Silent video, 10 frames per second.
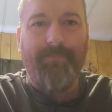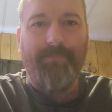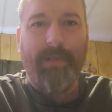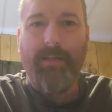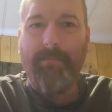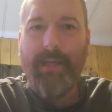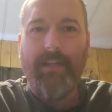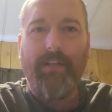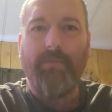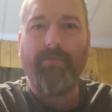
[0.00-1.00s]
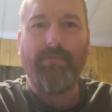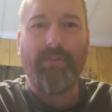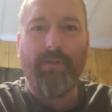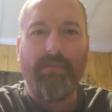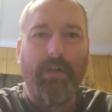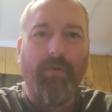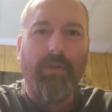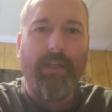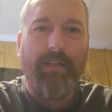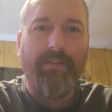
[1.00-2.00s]
Be a man. Don't go
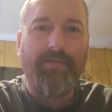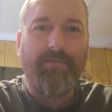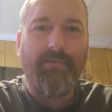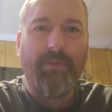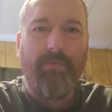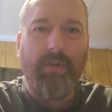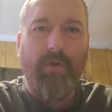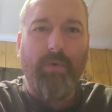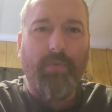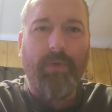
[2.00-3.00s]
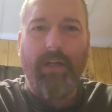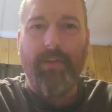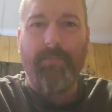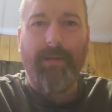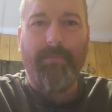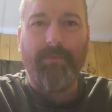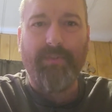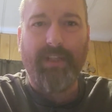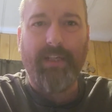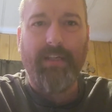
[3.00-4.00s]
against. Don't go with what other people
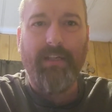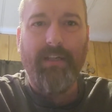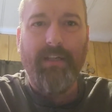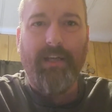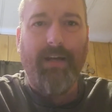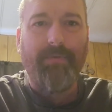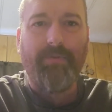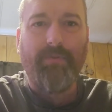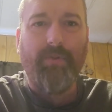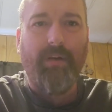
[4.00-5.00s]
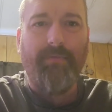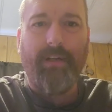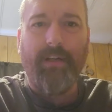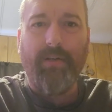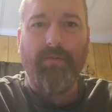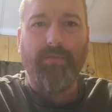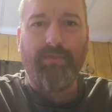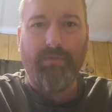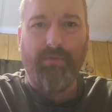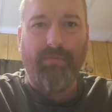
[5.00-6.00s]
say. I was grew up very old
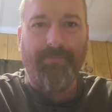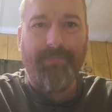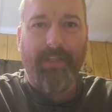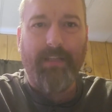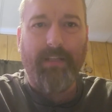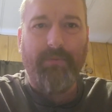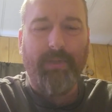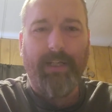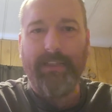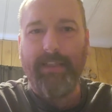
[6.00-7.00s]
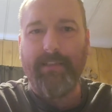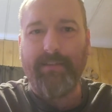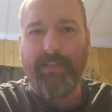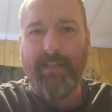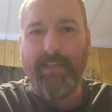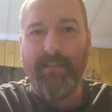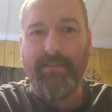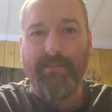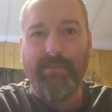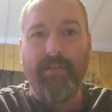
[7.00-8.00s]
school. And what I'd like to say
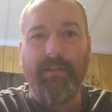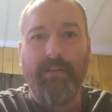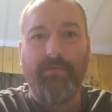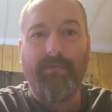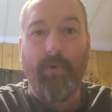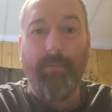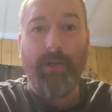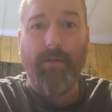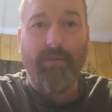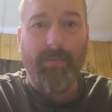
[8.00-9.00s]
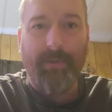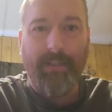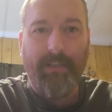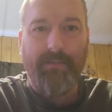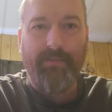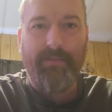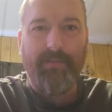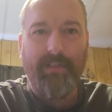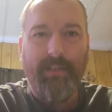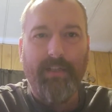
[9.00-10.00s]
is, form your own opinions.
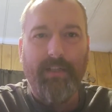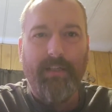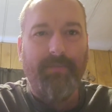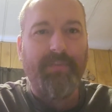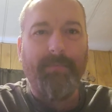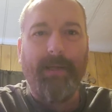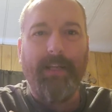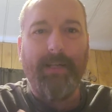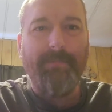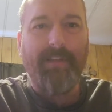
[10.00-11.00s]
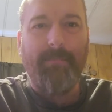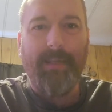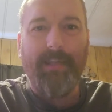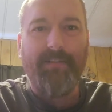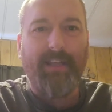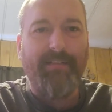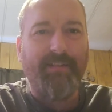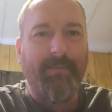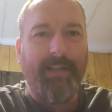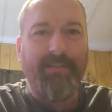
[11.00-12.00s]
If somebody comes at me saying,
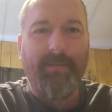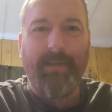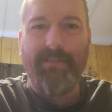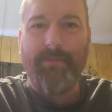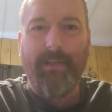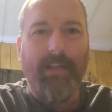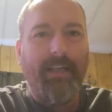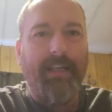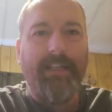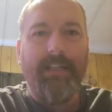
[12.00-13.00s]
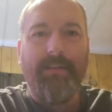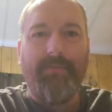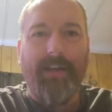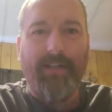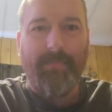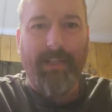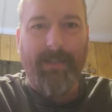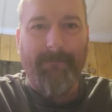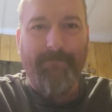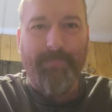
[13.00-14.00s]
somebody, it didn't affect me.
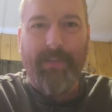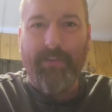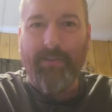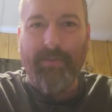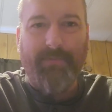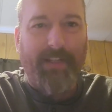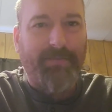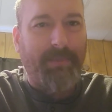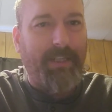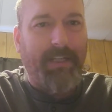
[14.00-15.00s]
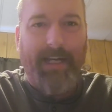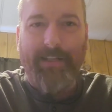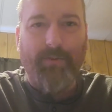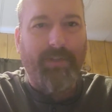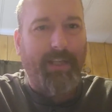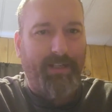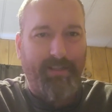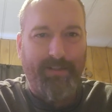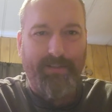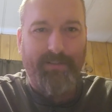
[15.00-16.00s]
Until it affects me, I don't care.